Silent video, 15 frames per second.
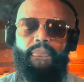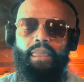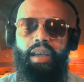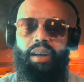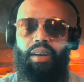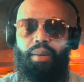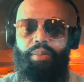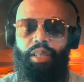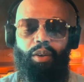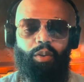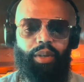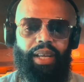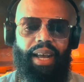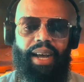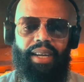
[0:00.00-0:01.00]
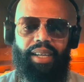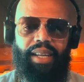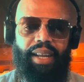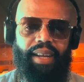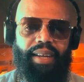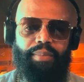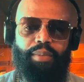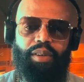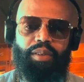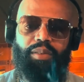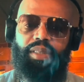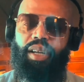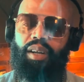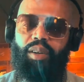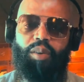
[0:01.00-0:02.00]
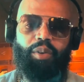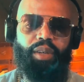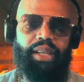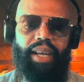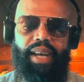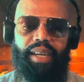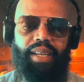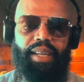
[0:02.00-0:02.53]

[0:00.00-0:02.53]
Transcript: But totally out of line, bro. Totally out of